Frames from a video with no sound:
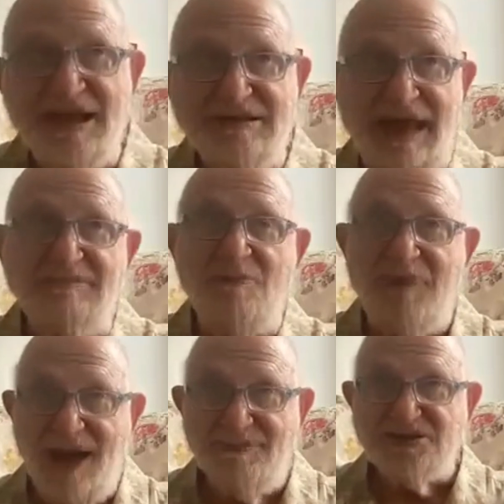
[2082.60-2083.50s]

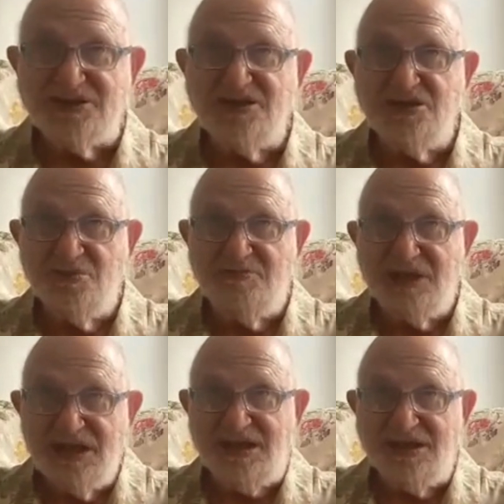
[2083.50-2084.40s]
Obama's a human
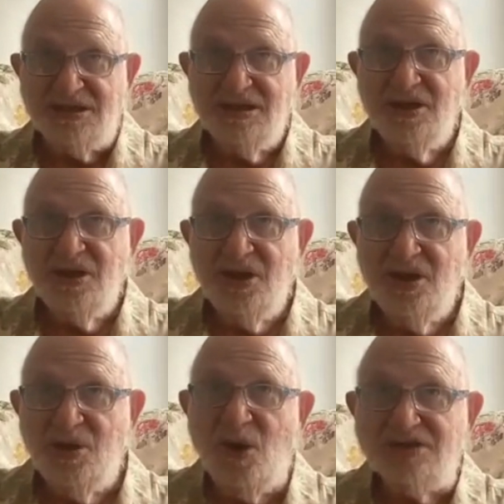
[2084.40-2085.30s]
being
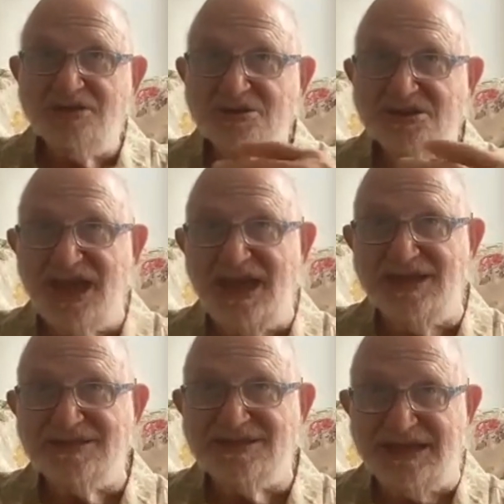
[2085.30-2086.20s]
who
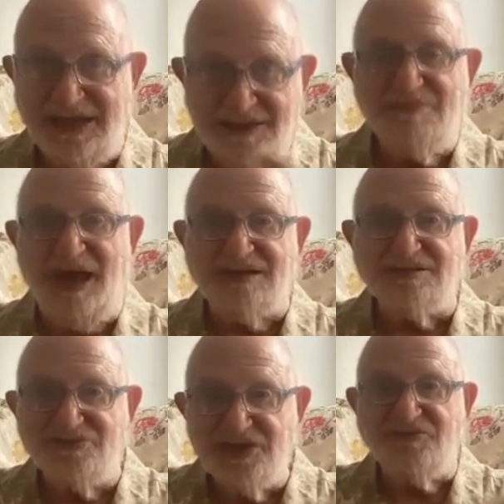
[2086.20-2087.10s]
understands the impact
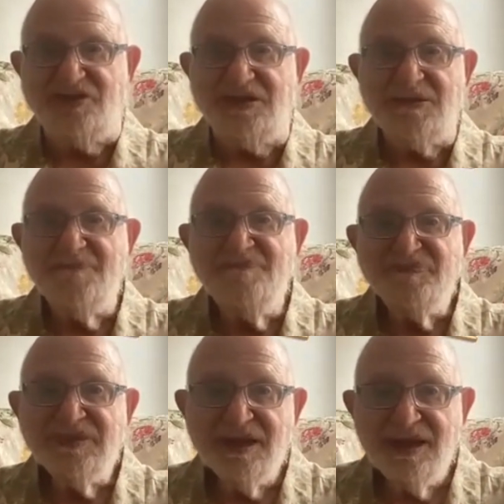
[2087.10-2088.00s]
of living.
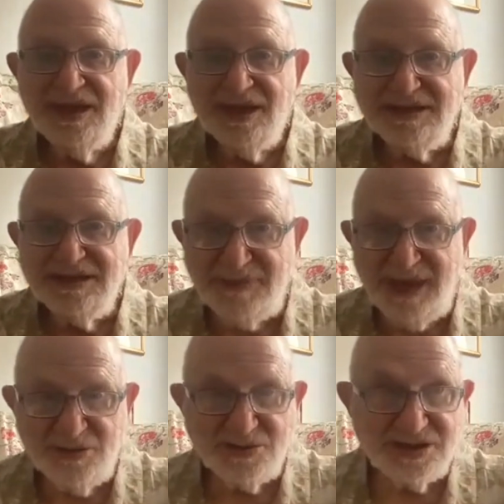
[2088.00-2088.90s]
He's a
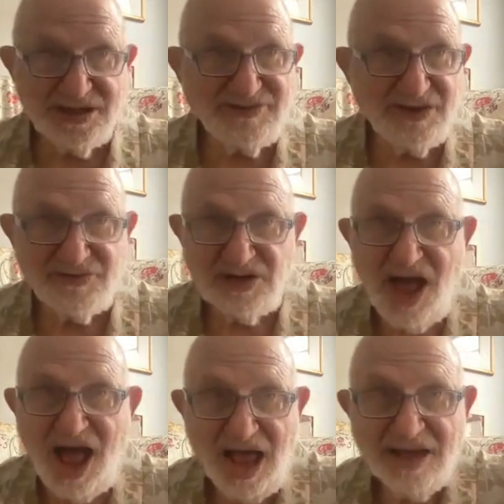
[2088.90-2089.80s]
man who's lived different
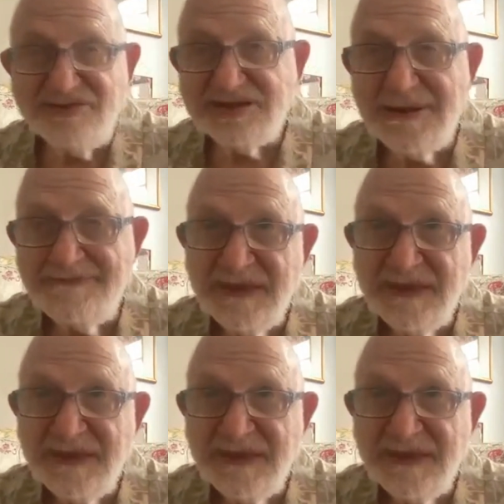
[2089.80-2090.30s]
lives.